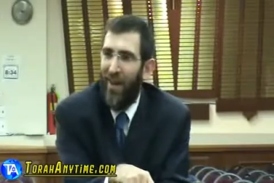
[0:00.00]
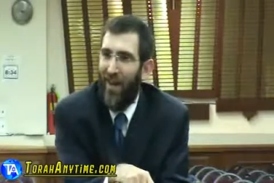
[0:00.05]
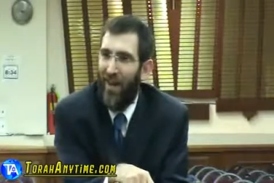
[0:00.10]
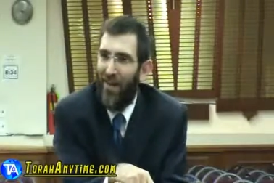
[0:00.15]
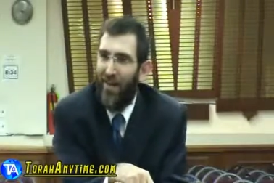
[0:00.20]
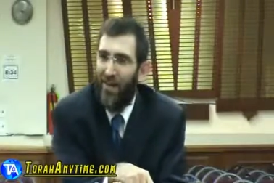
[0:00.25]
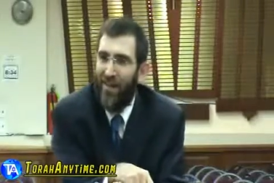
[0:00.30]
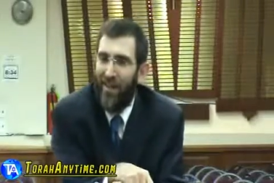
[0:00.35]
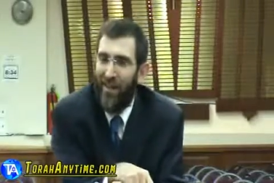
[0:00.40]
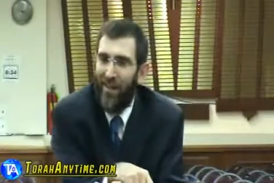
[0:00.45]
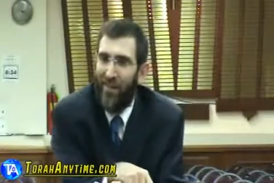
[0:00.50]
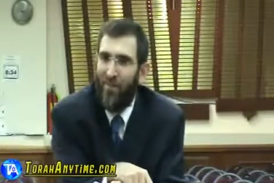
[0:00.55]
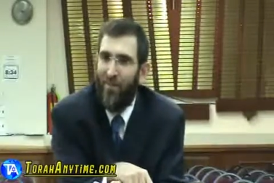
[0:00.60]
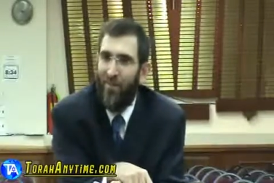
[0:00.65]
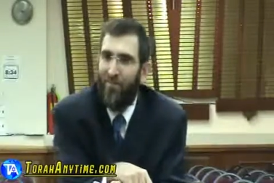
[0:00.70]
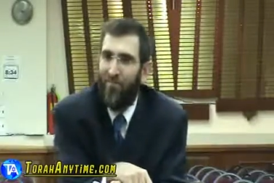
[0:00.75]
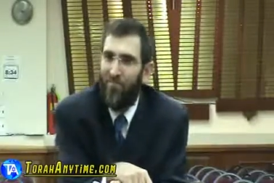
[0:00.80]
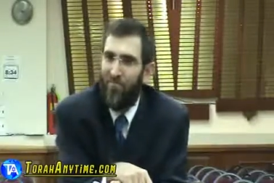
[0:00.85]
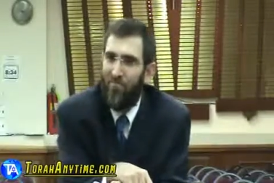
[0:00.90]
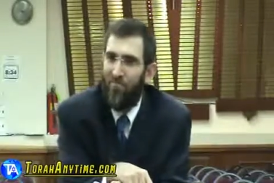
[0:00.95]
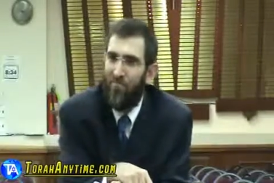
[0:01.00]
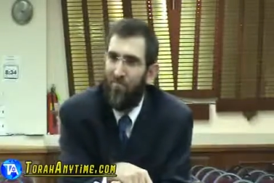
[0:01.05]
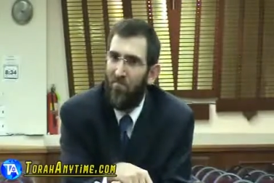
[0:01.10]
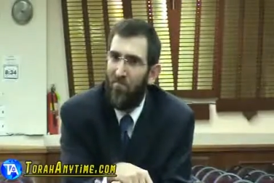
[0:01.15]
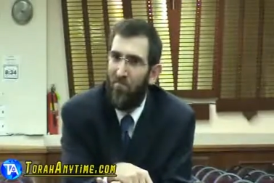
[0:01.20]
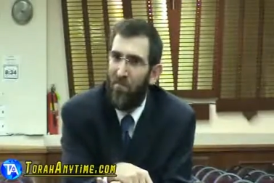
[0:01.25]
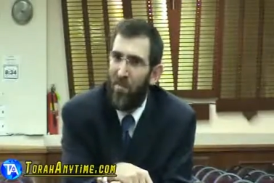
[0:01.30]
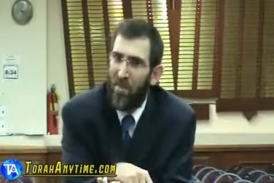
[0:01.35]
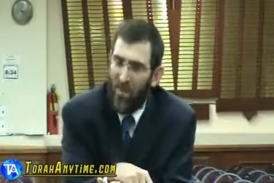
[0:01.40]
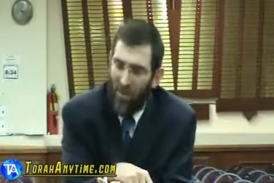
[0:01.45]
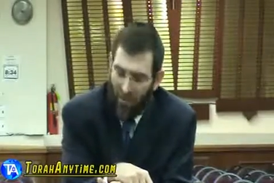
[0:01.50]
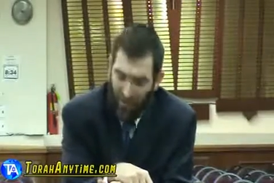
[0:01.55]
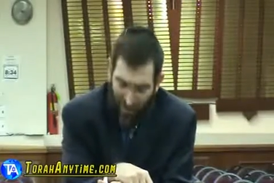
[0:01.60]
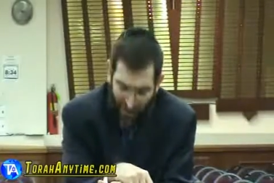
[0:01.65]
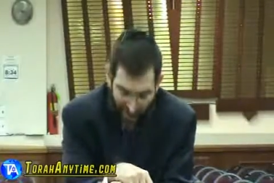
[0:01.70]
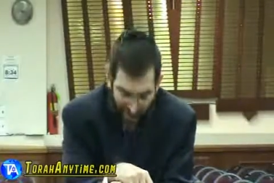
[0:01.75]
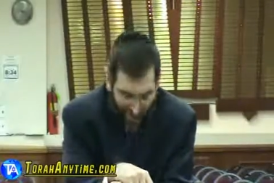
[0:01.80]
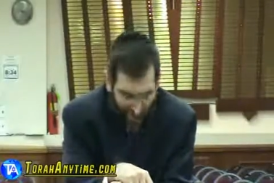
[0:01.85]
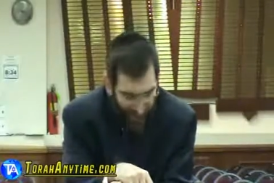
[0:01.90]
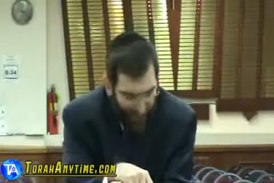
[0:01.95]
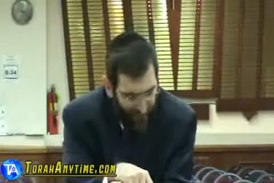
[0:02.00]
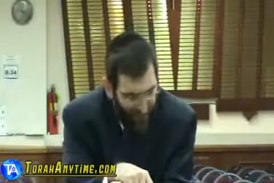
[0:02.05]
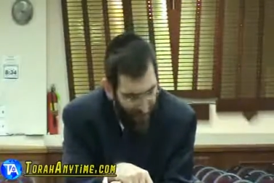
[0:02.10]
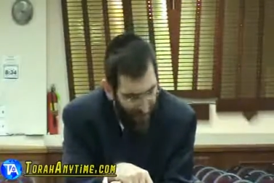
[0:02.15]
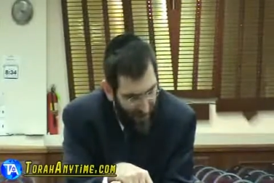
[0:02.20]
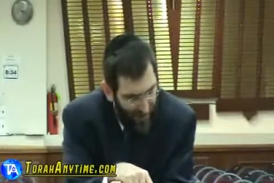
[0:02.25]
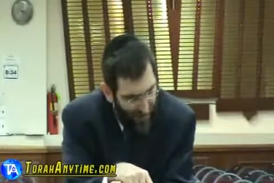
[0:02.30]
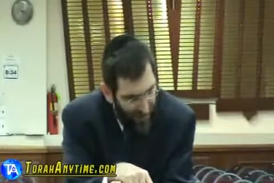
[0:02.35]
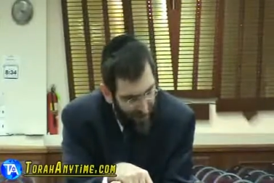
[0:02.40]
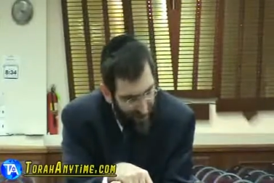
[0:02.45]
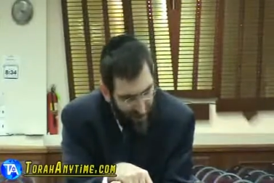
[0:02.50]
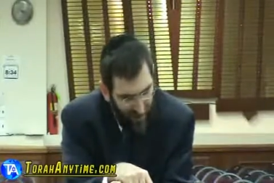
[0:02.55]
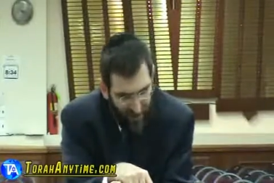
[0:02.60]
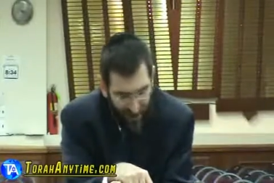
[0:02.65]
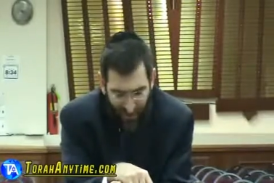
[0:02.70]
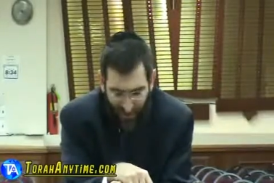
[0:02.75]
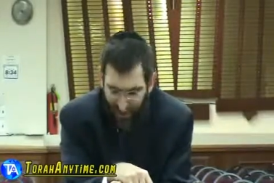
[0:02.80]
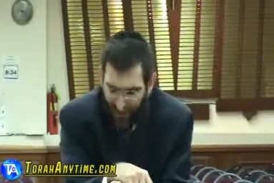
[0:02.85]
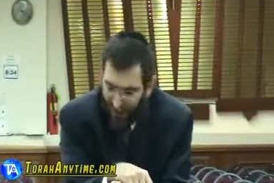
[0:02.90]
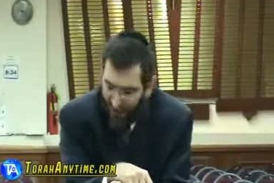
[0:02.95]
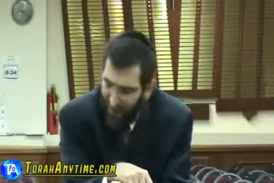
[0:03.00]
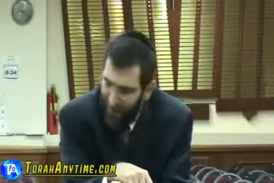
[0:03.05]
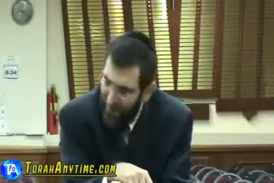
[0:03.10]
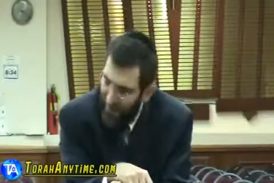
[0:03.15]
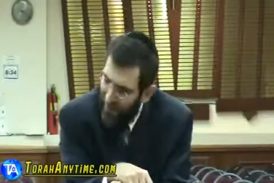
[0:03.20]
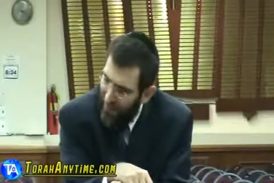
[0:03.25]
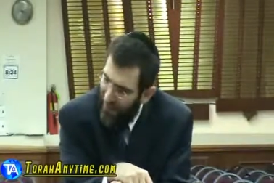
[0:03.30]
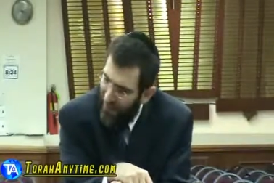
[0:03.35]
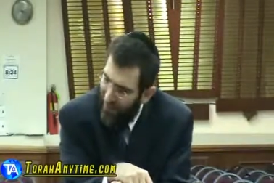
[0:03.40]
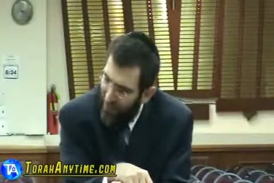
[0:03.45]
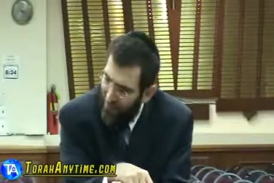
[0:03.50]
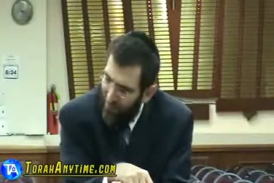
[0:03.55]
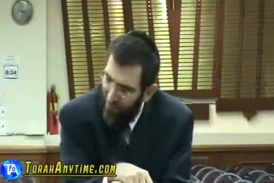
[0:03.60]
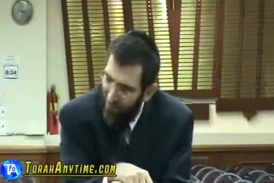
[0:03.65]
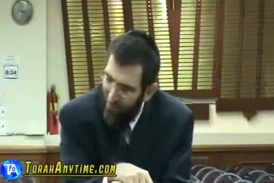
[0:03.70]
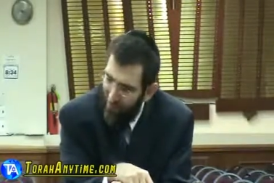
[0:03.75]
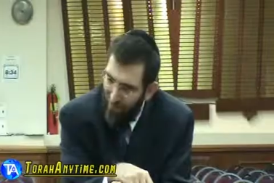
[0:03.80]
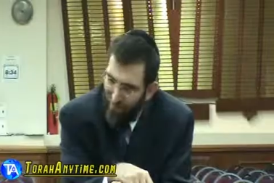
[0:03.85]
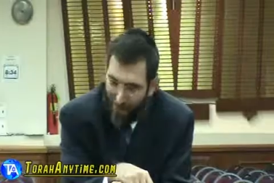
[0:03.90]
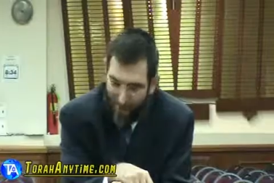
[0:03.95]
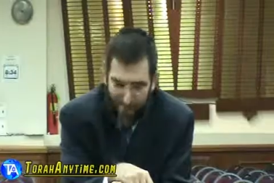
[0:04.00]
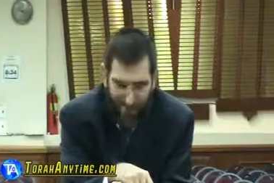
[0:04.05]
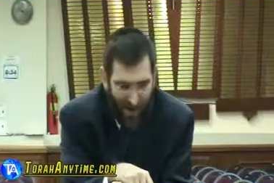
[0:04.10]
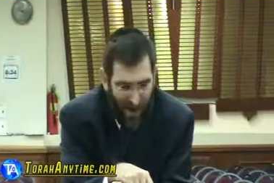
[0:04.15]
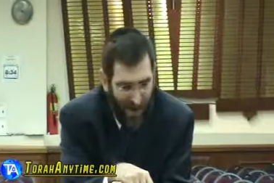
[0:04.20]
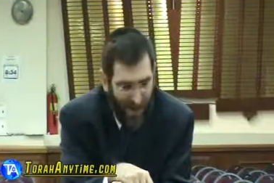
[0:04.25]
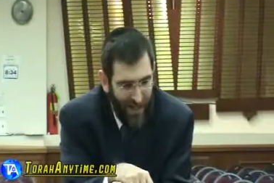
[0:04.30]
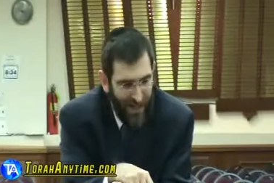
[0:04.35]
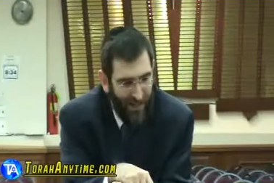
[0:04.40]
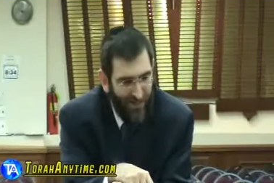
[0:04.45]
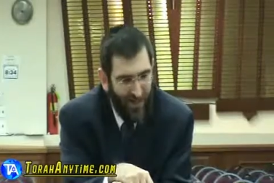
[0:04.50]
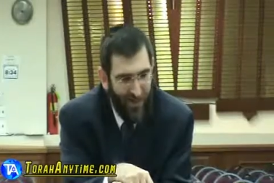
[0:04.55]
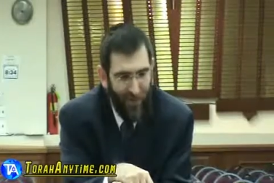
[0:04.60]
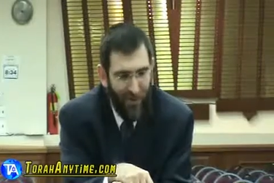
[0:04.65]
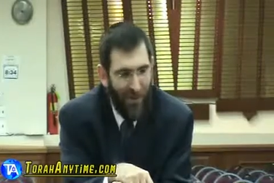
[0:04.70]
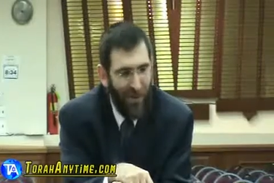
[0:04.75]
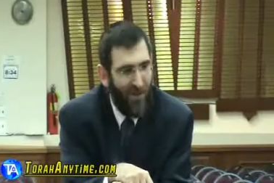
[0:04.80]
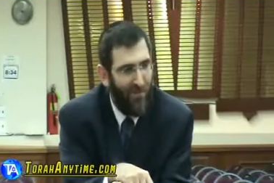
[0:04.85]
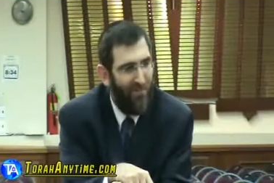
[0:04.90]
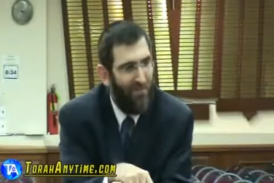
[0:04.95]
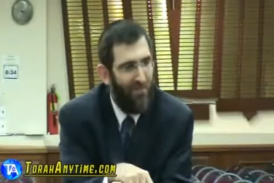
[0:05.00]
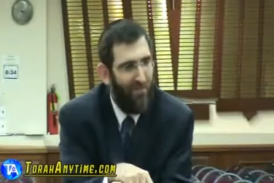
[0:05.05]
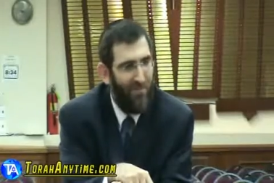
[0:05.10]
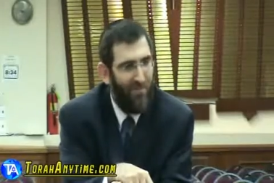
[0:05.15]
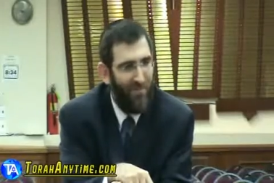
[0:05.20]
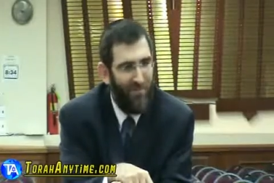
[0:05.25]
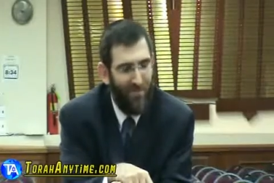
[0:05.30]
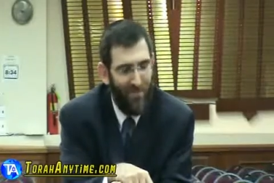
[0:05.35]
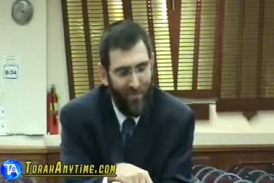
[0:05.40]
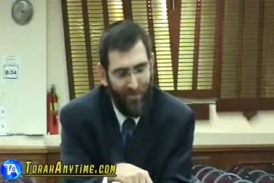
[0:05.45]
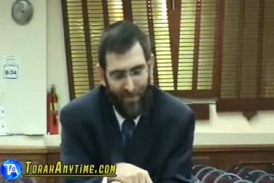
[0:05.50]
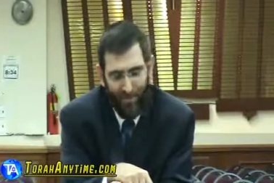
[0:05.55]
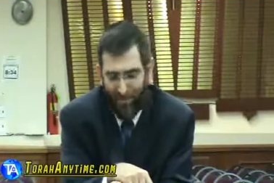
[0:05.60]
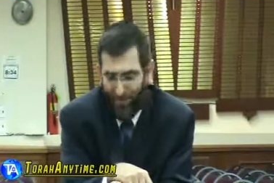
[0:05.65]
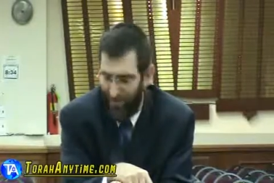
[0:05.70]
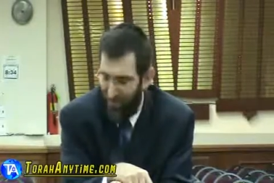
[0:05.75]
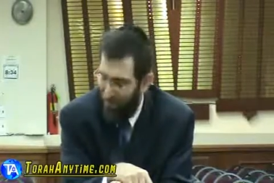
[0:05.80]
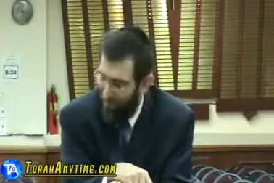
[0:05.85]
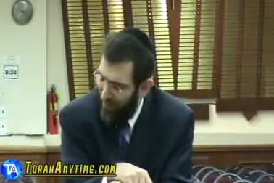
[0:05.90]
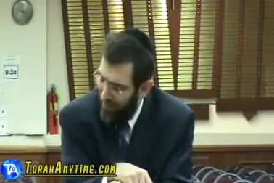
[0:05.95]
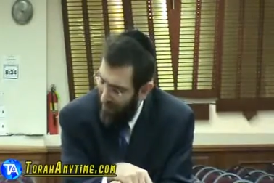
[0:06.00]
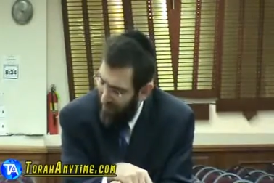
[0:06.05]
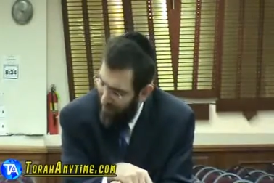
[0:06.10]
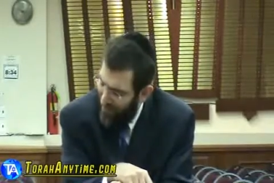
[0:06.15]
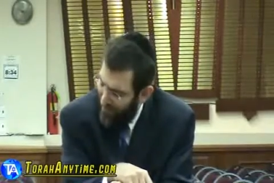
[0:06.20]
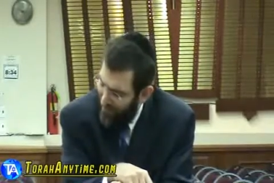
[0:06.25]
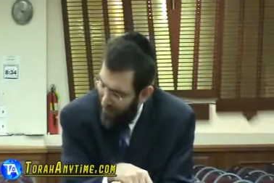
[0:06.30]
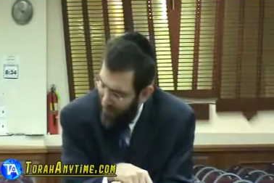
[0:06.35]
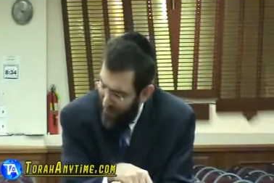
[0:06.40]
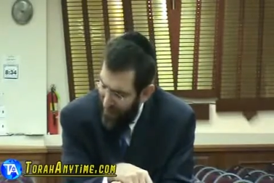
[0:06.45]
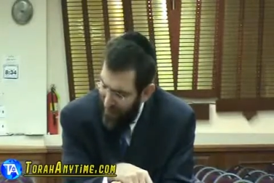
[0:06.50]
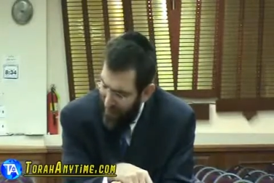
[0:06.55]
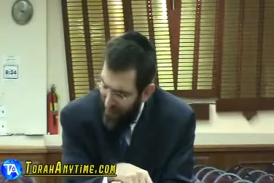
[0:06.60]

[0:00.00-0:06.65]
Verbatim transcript: And um, so I get up there, you know, and I'm like thinking in my mind, I'm going to really, you know,